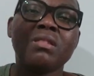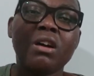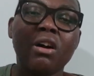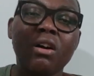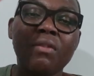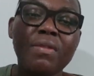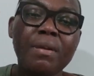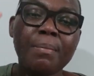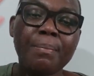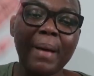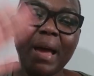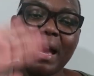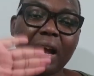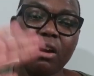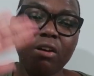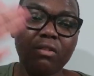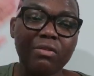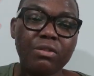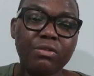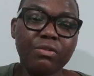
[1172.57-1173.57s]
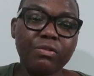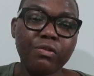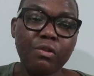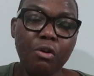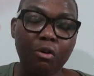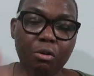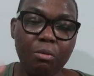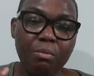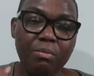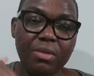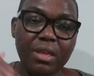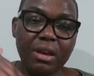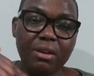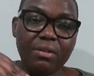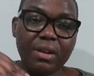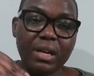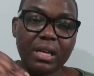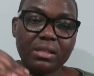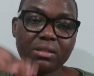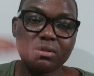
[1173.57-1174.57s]
on the back of the form there
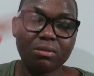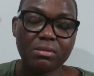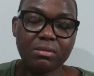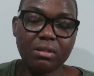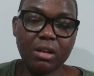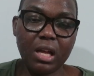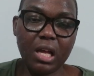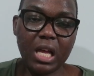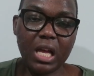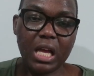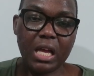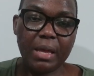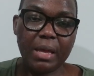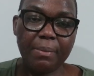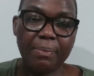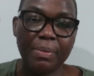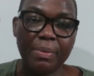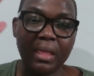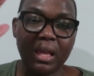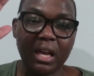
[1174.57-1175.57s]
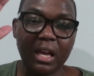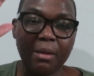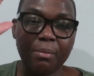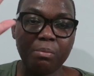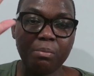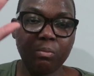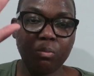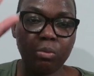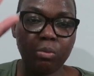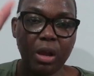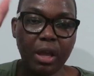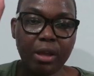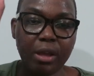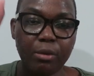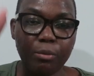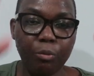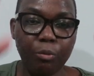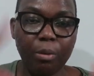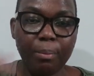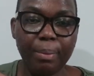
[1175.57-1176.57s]
is like
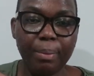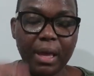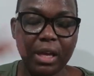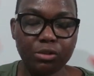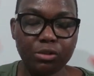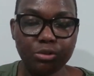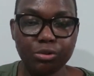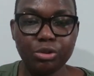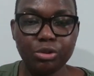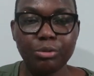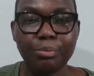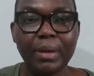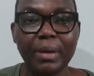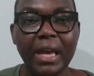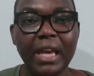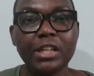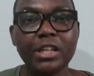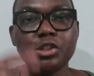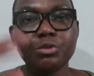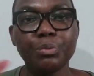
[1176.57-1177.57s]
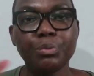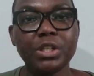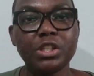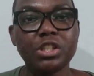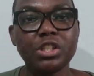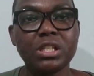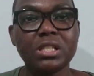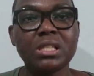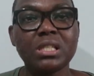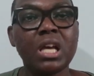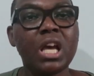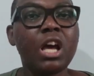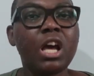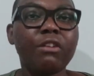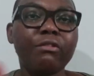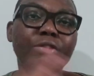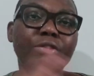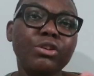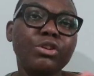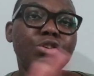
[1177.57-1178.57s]
one page or two page which is
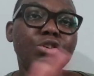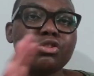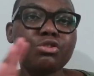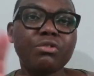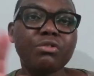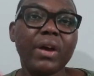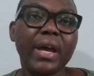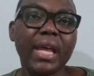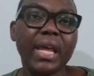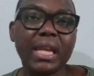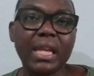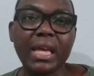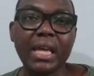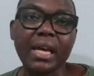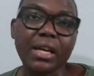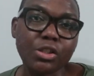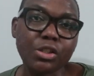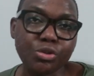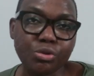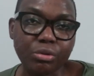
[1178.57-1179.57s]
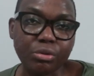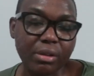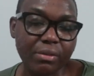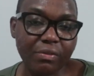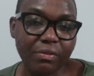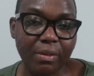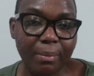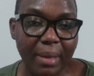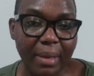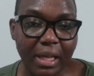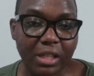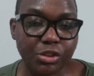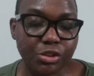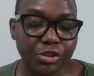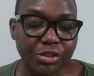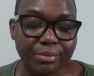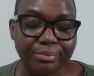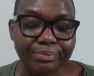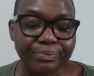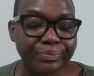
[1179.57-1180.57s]
for you to write any extra
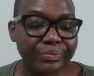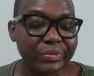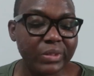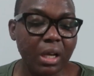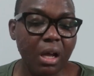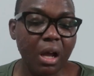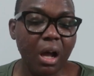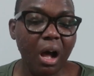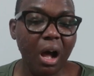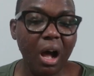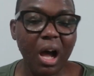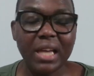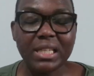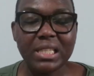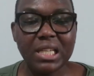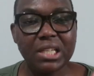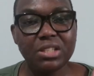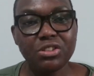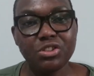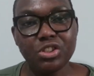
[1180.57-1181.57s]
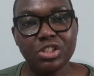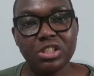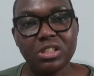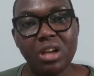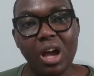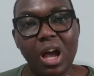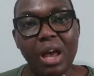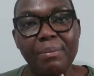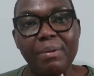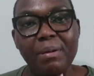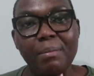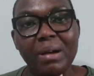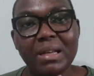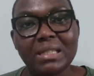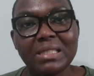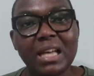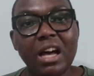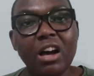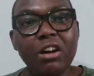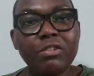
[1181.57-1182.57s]
information. I tend to just type it
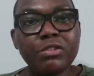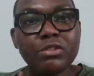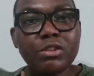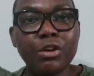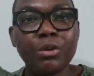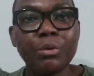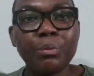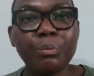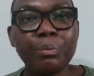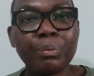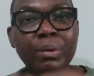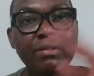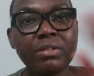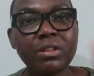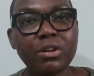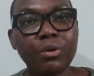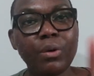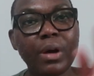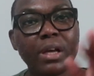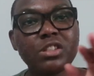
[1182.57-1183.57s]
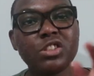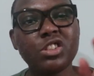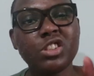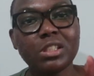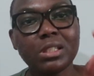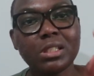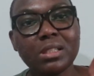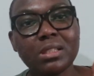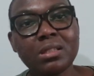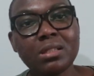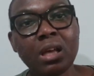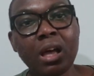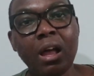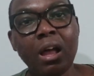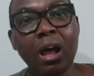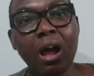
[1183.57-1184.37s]
myself. So with the questions,